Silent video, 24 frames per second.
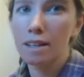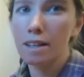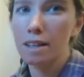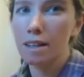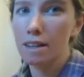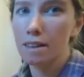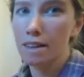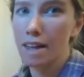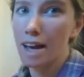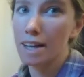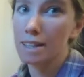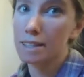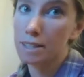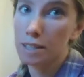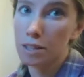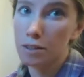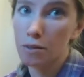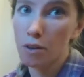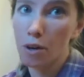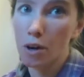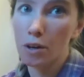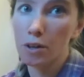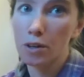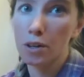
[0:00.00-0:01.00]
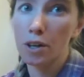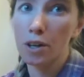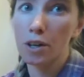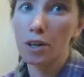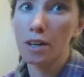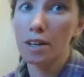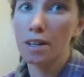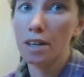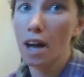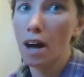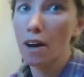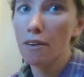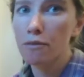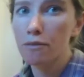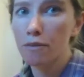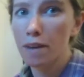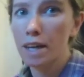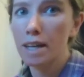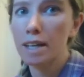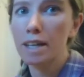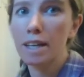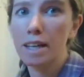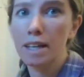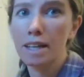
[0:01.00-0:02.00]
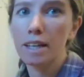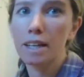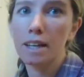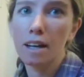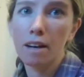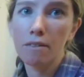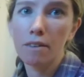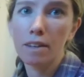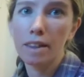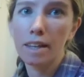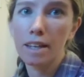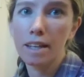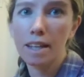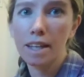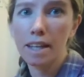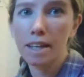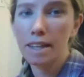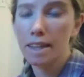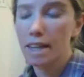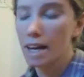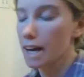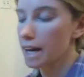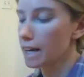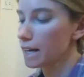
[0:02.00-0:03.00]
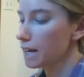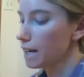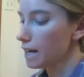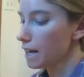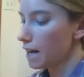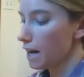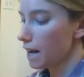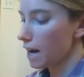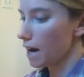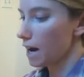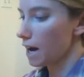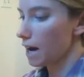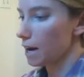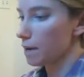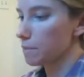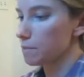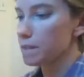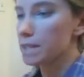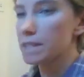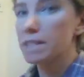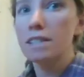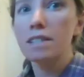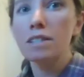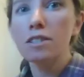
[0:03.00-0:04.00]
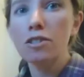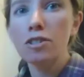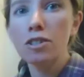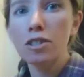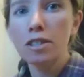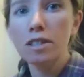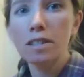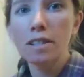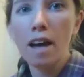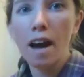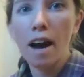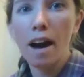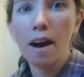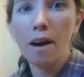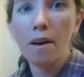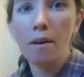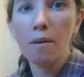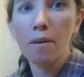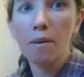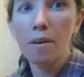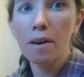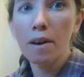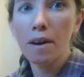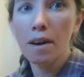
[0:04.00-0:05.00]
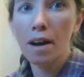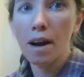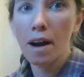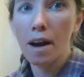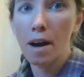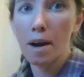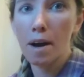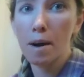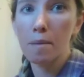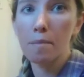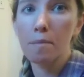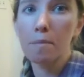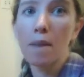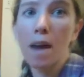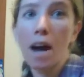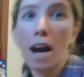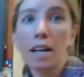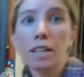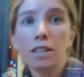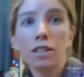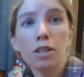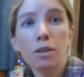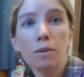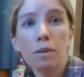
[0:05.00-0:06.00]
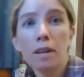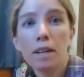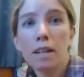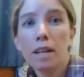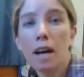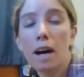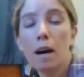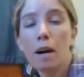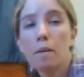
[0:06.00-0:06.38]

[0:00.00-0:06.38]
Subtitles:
lasting longer and not fading and everything like that, this is just how I do it.